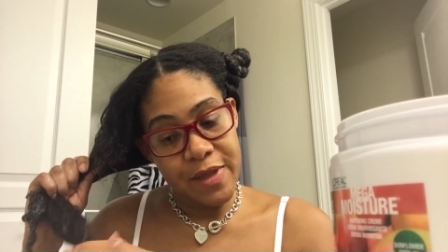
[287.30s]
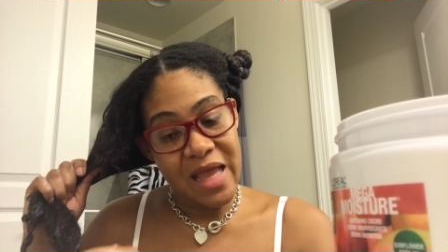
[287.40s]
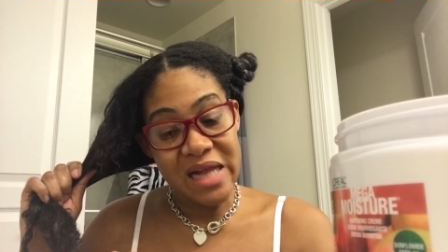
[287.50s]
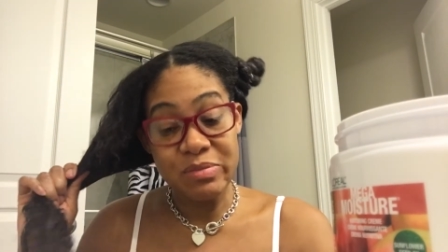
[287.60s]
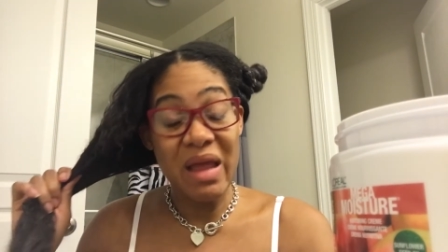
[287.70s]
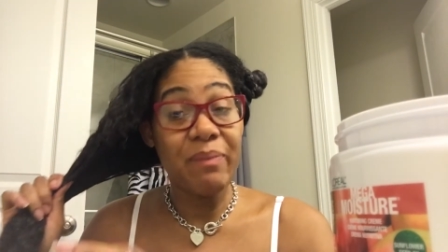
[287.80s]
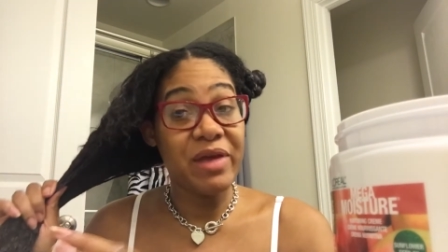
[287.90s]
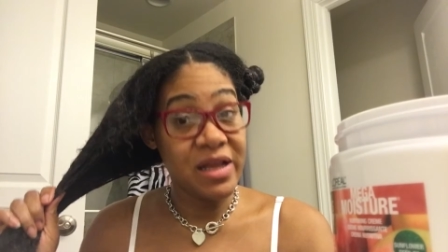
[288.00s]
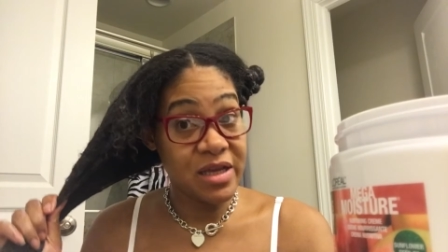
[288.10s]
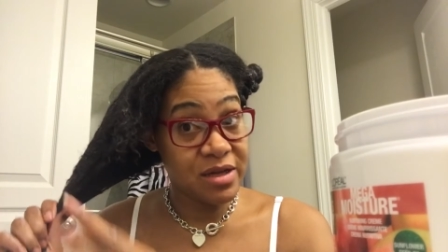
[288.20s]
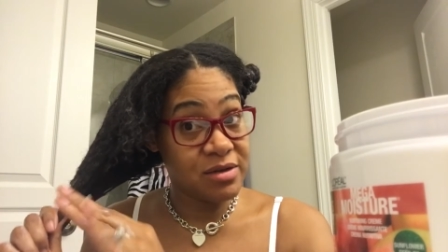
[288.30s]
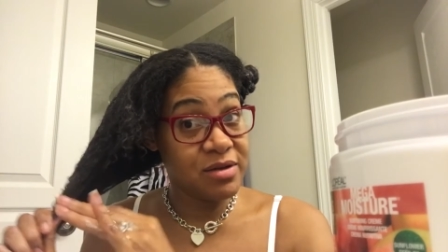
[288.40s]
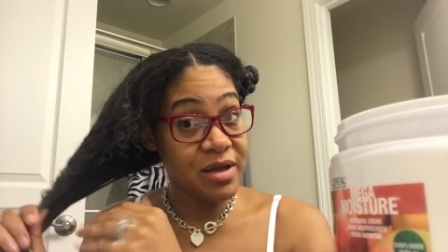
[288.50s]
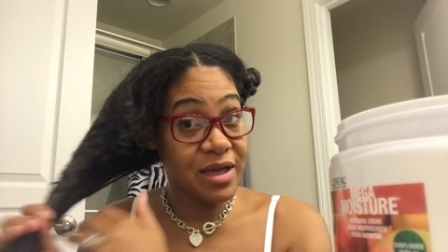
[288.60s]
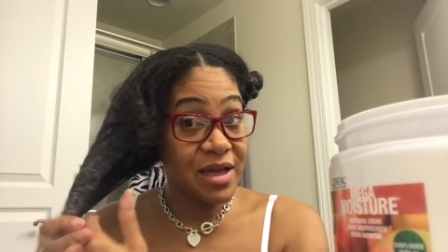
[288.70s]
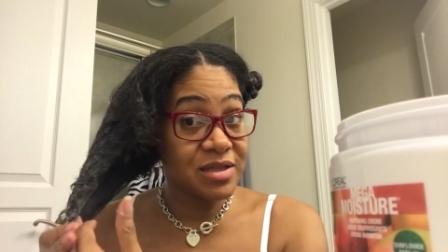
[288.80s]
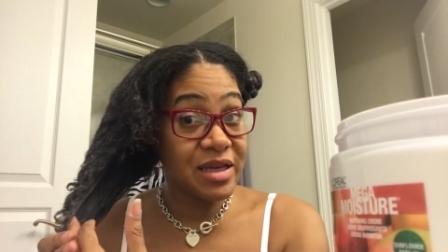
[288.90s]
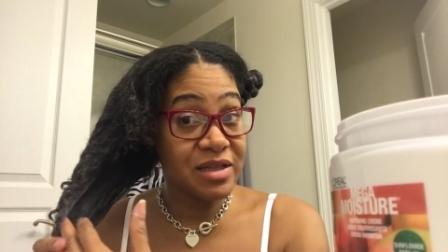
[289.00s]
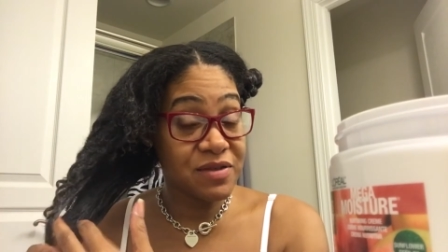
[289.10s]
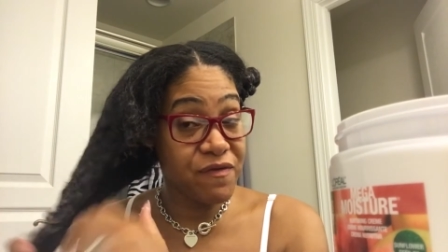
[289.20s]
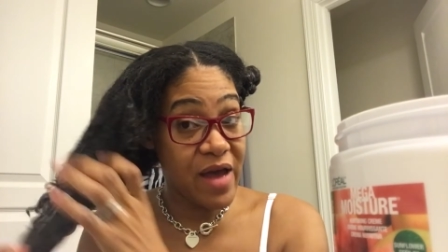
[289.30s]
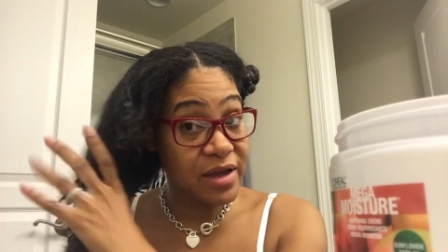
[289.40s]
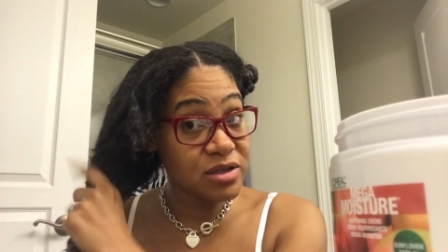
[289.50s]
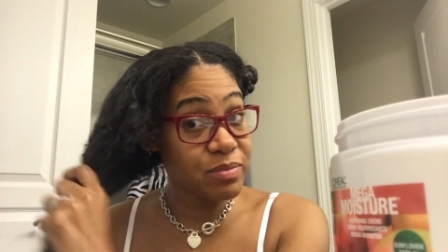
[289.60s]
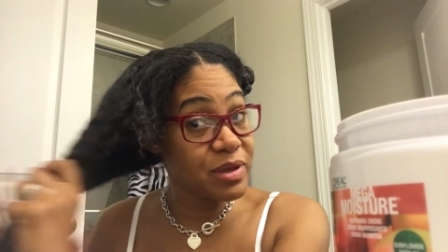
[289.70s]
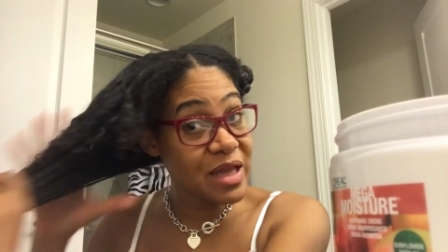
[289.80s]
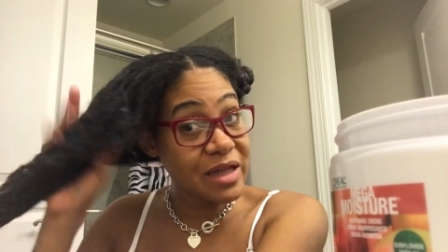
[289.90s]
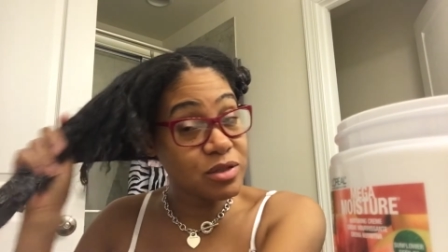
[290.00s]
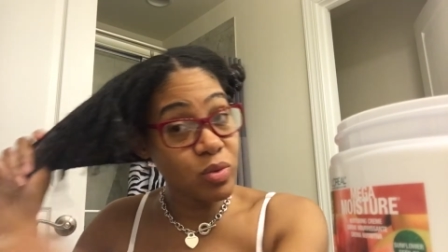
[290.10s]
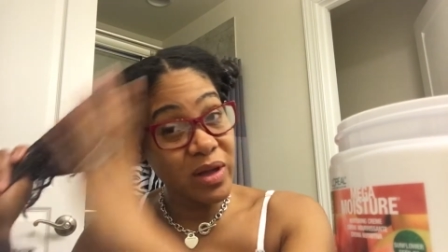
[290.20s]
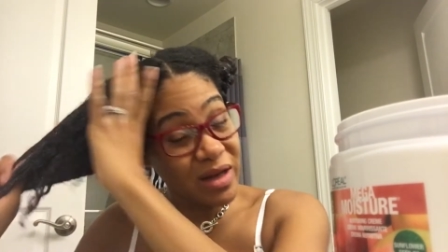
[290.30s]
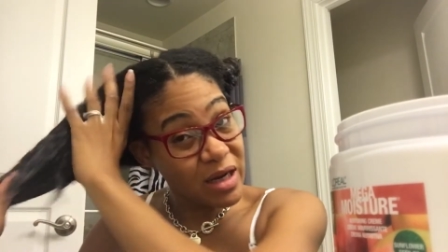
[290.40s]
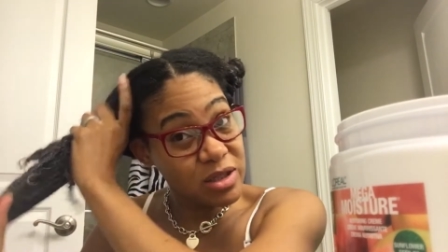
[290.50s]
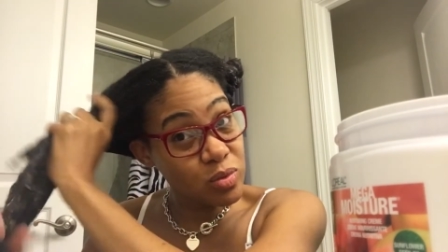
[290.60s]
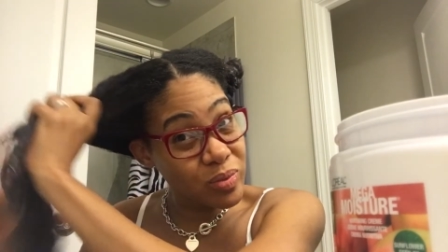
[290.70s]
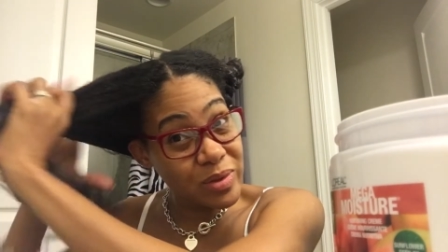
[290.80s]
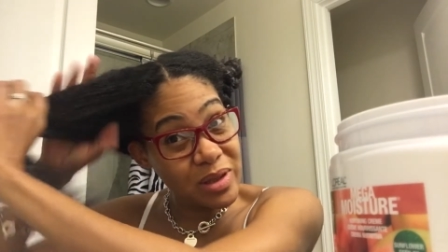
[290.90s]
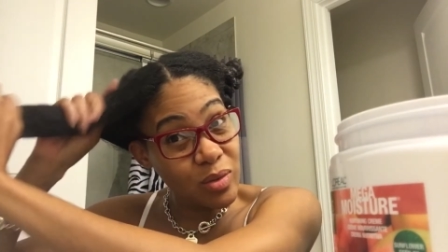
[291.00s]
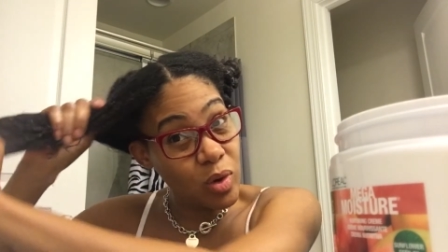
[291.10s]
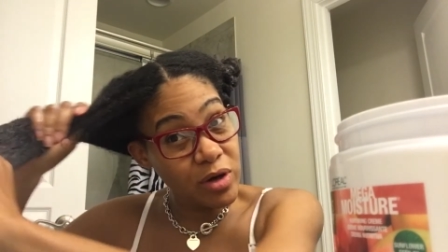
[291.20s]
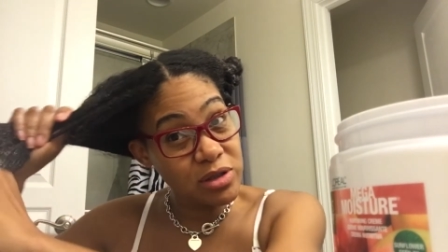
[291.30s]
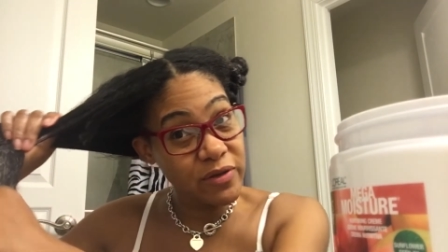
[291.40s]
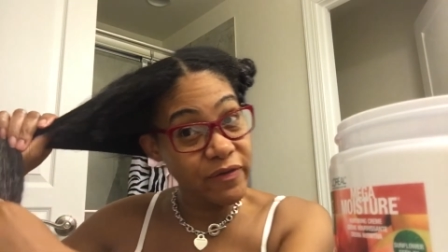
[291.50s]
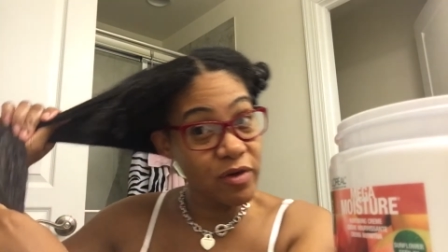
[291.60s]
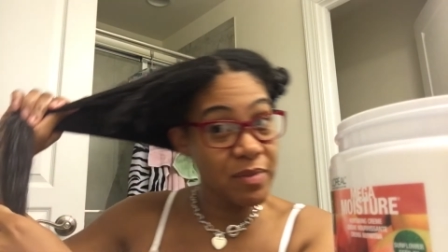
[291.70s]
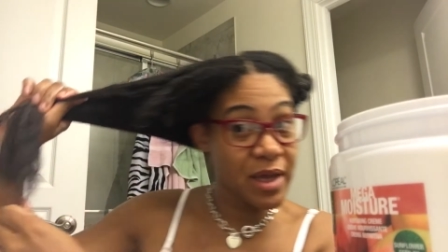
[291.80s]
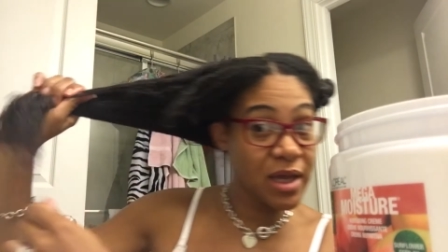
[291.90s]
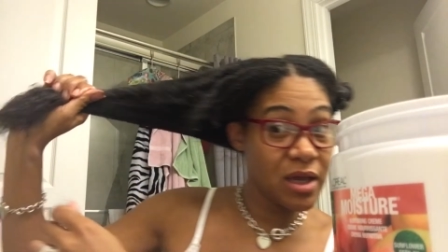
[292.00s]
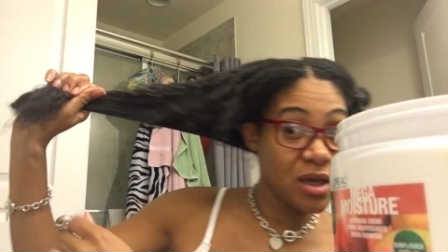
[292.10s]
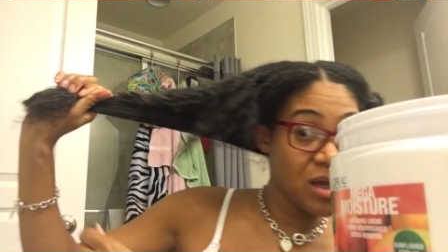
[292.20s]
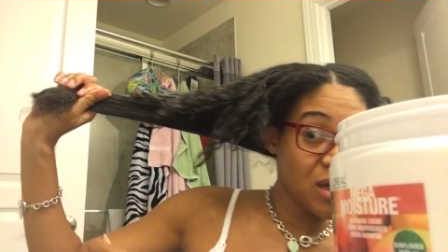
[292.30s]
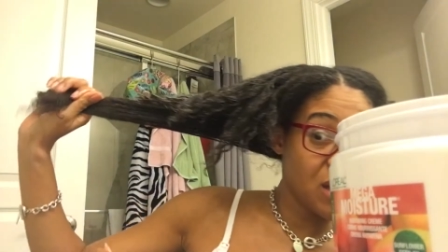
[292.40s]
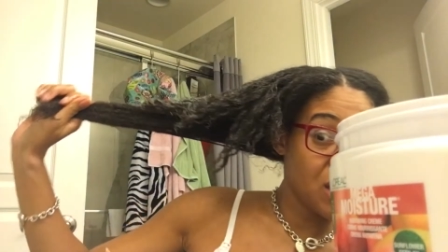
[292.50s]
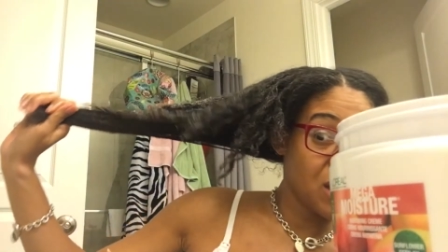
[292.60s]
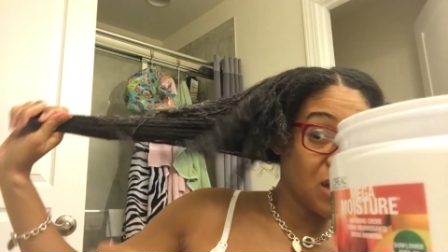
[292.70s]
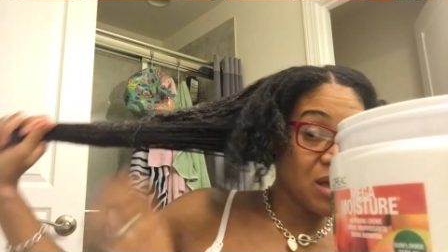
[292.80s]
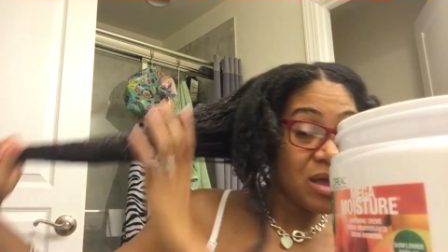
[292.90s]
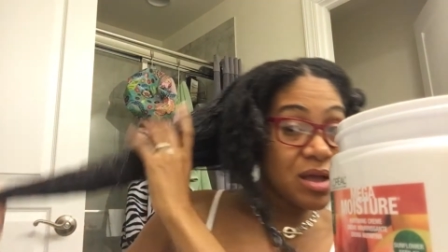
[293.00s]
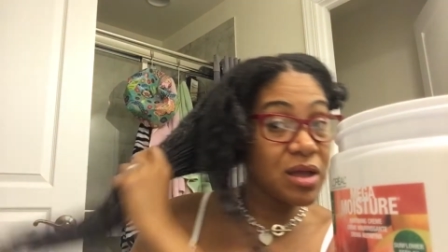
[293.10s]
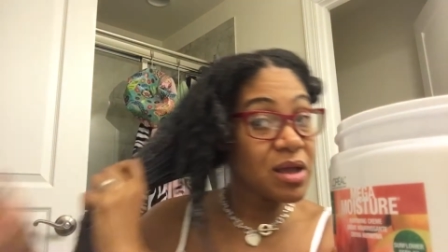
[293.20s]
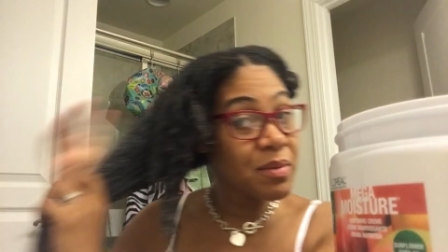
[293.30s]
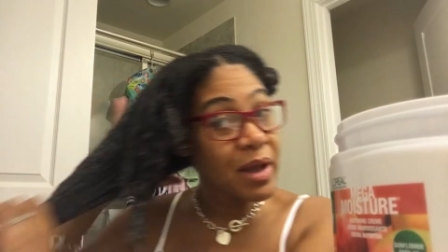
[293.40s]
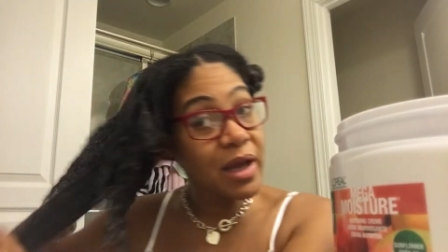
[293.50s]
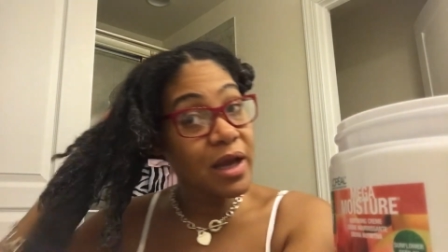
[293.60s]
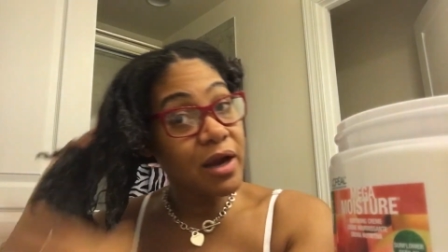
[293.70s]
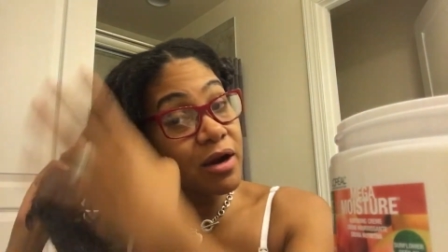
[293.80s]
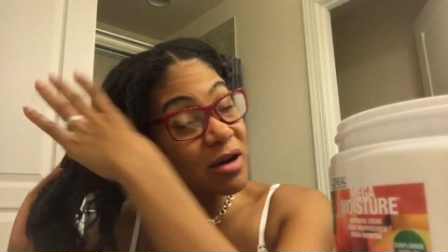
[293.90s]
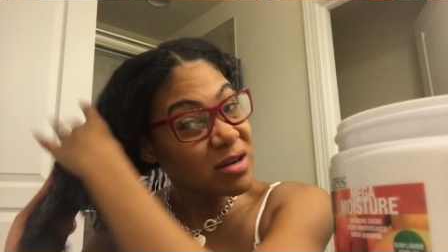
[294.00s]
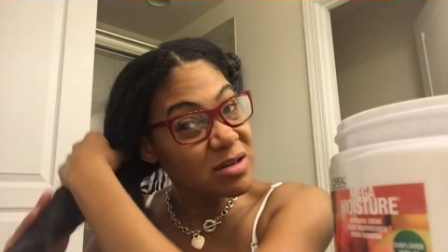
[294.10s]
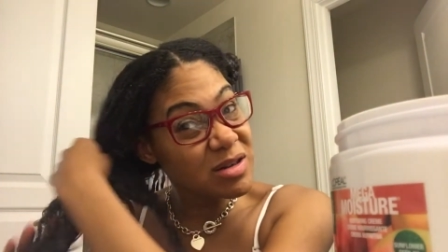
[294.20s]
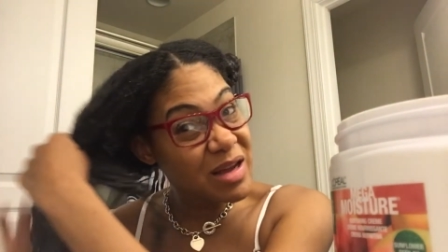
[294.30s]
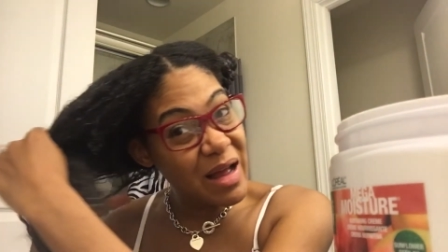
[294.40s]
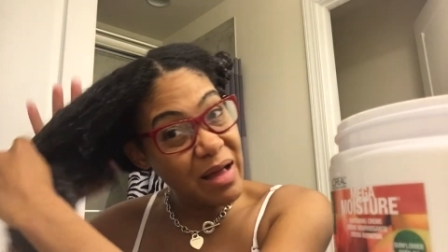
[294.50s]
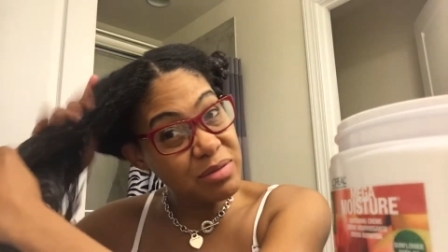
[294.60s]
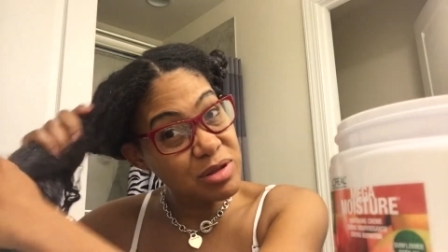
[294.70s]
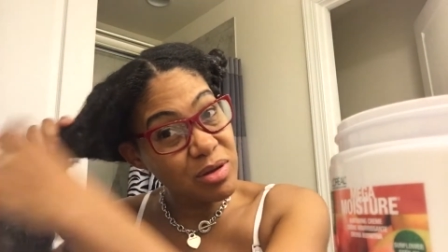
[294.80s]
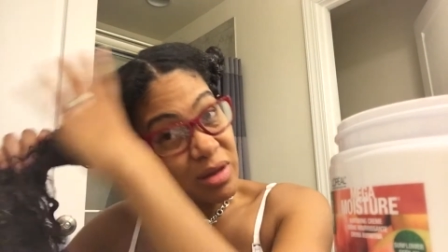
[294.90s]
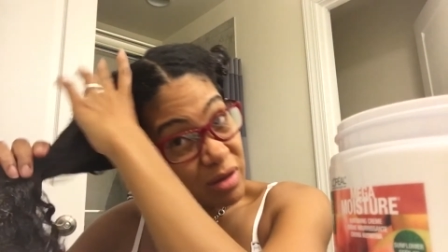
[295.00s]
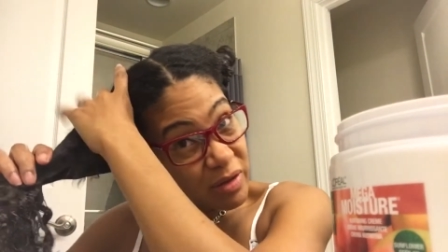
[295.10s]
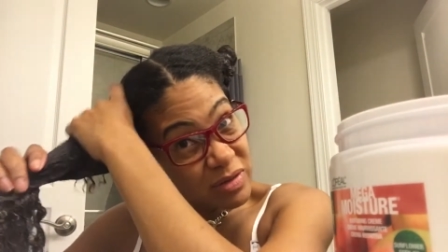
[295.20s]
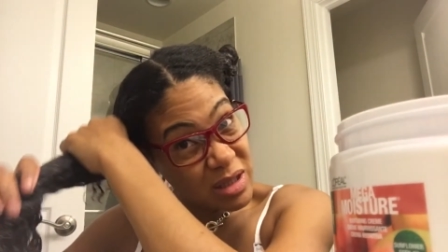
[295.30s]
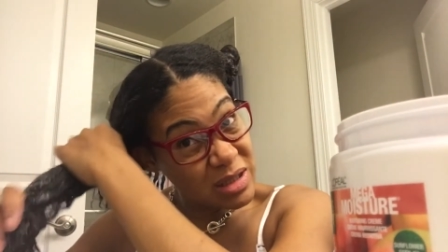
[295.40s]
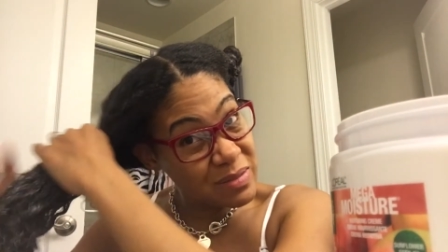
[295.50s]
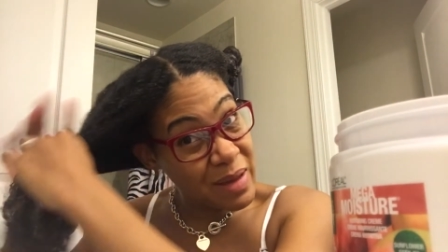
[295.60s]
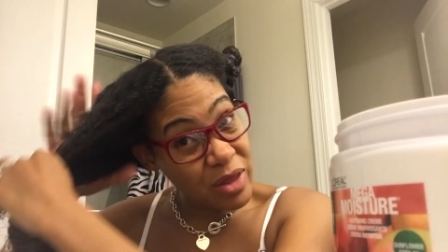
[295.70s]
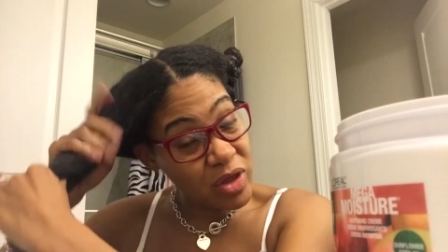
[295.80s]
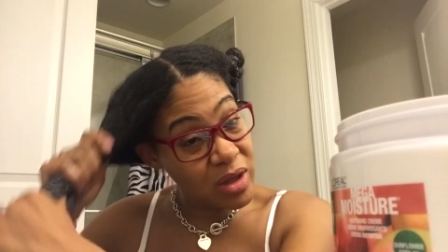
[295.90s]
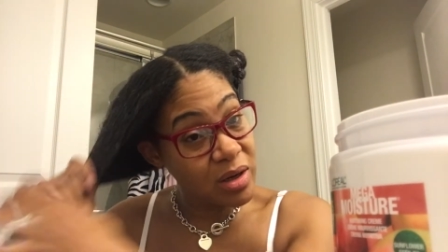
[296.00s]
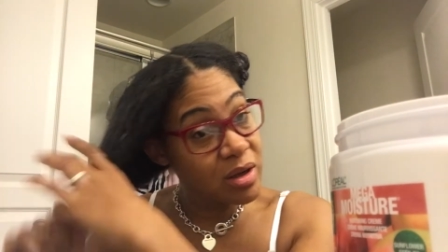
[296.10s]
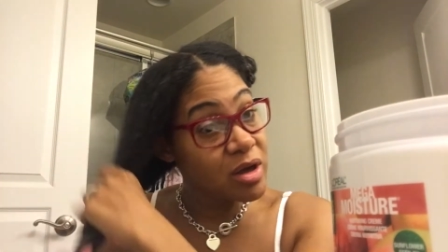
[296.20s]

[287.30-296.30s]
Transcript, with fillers: That is my opinion. I can't say it's a fact, but that's what has really worked for me and my hair. Absolutely loves this method.